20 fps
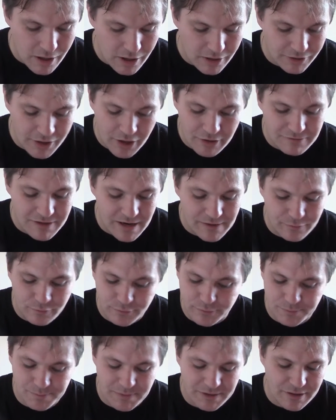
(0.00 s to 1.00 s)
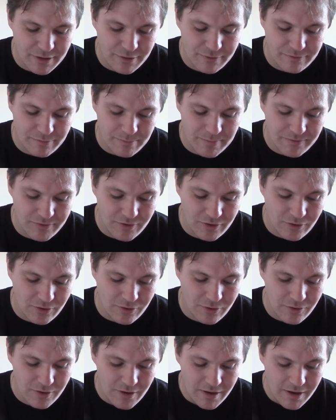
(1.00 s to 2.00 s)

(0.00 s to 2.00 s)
No rifle has been over before.